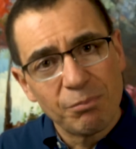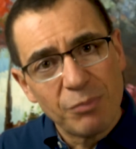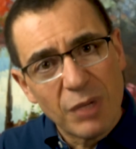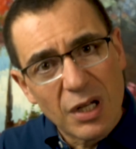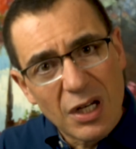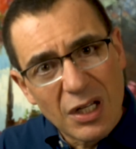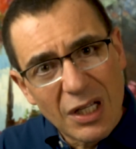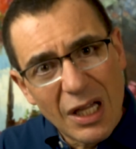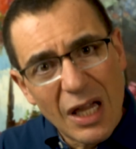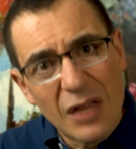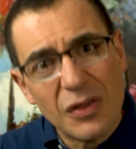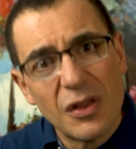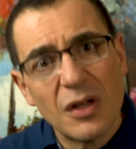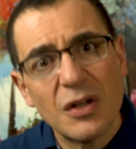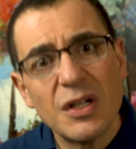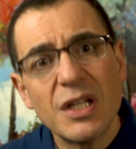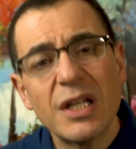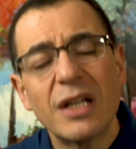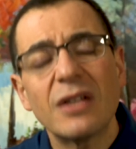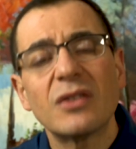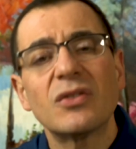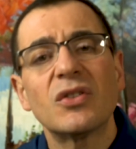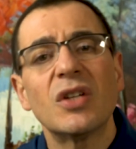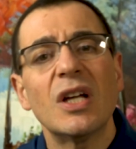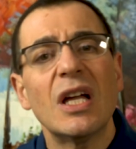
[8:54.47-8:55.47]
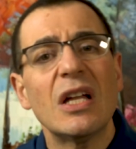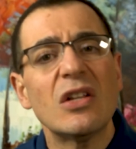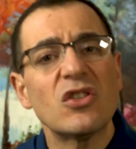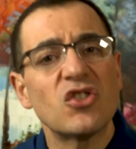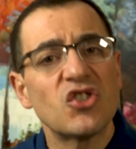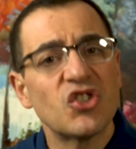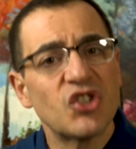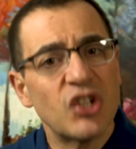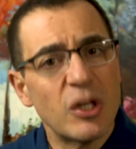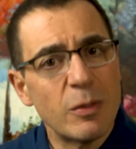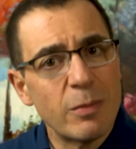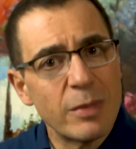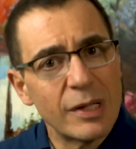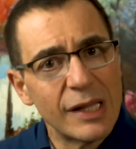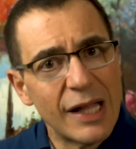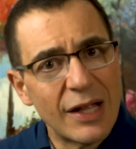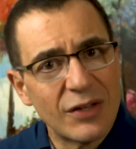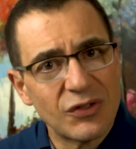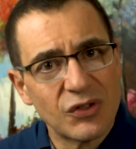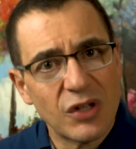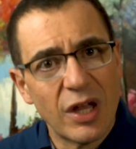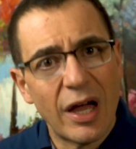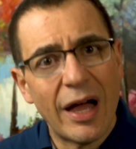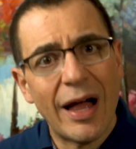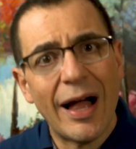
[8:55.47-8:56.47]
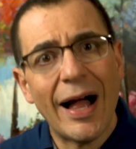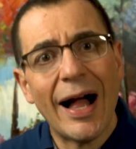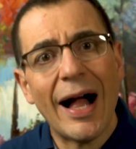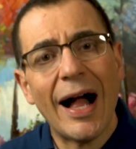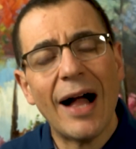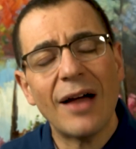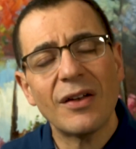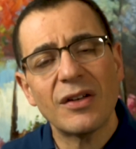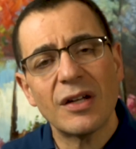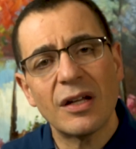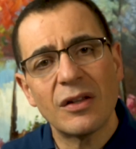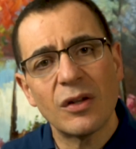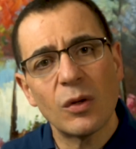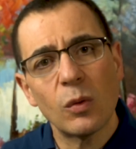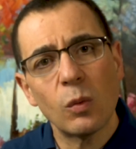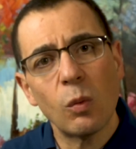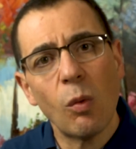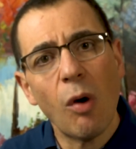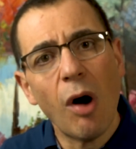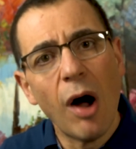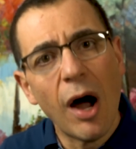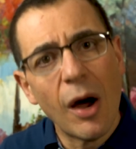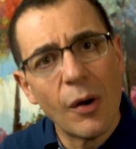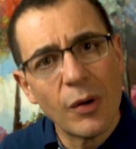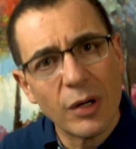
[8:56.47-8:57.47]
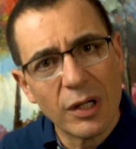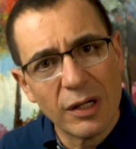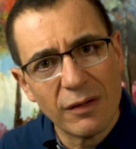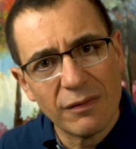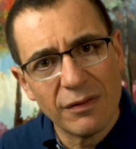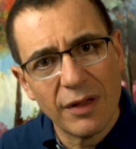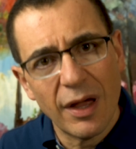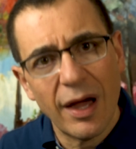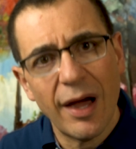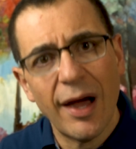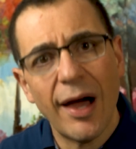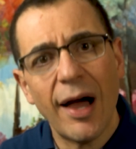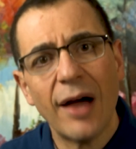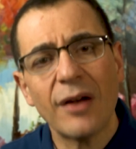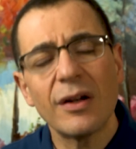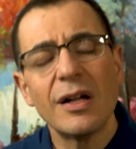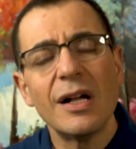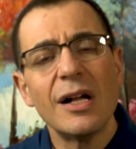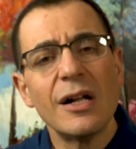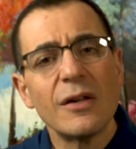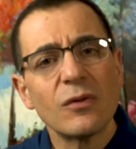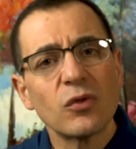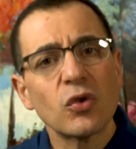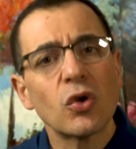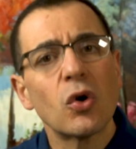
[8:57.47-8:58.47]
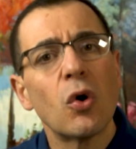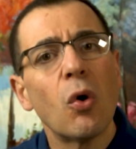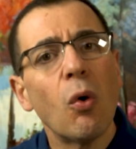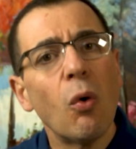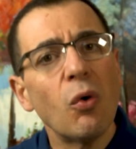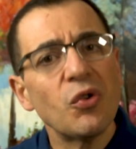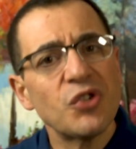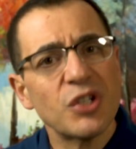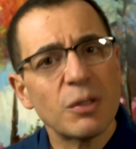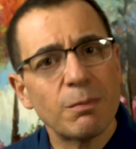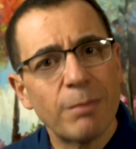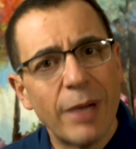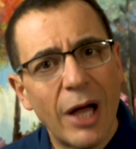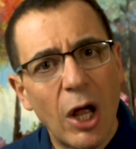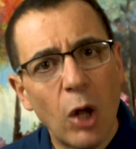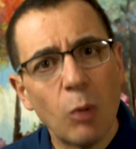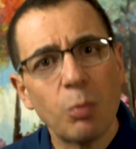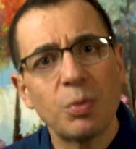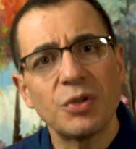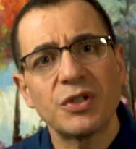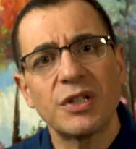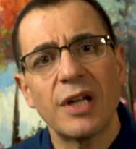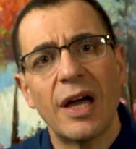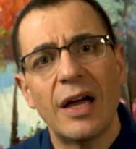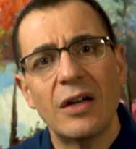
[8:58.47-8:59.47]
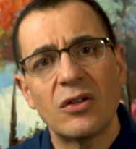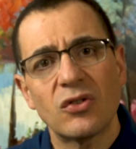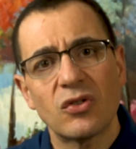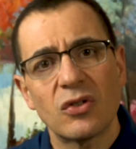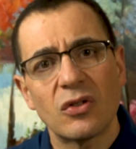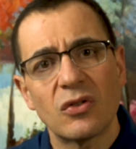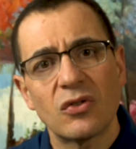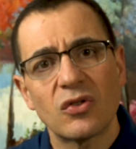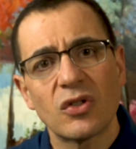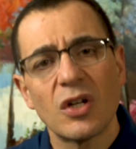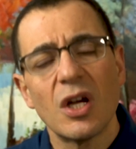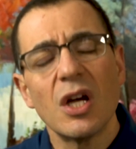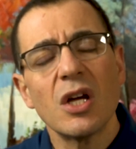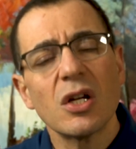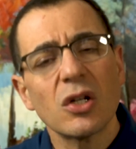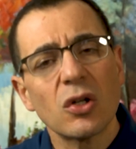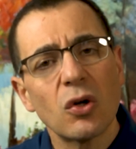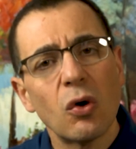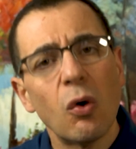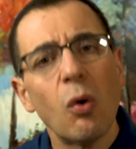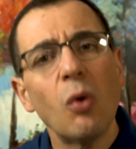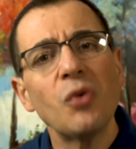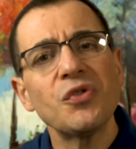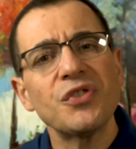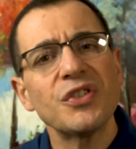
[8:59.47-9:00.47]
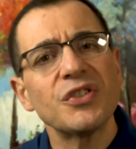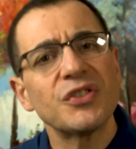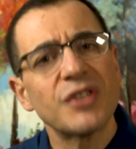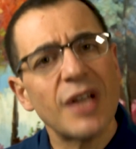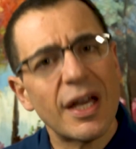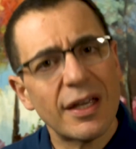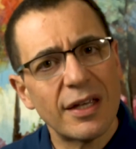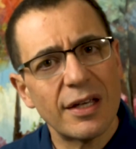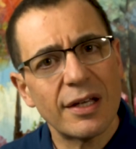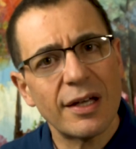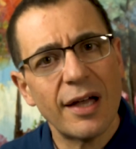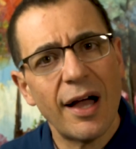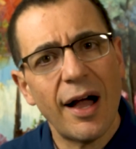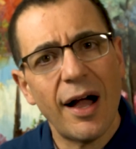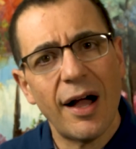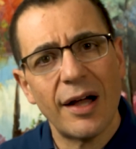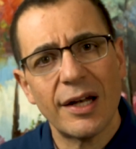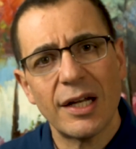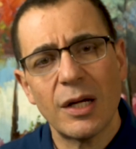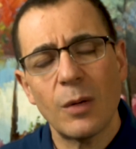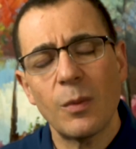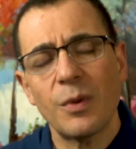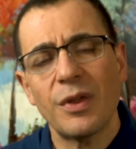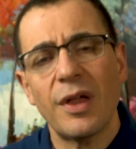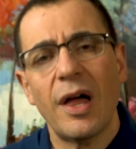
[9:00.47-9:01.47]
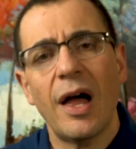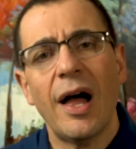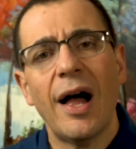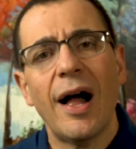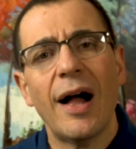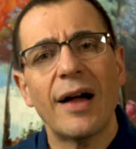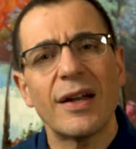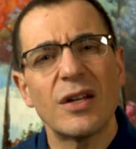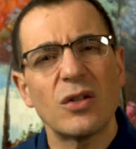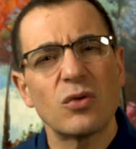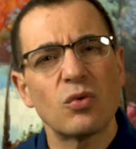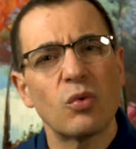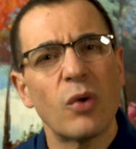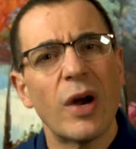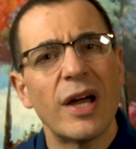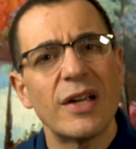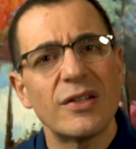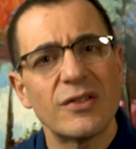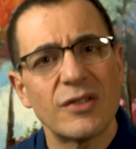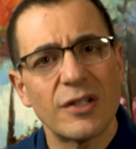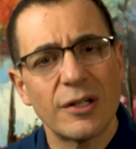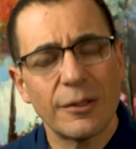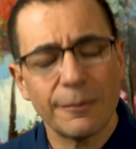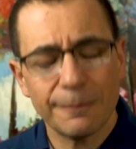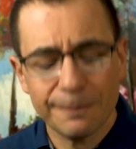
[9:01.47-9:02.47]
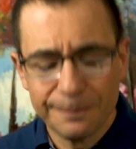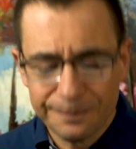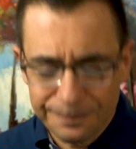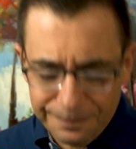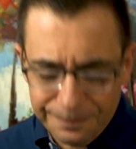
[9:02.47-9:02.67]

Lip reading: But again, the nicotine stimulates the heart and the wiring of the heart, causing palpitations, causing tachycardia where the heart is racing.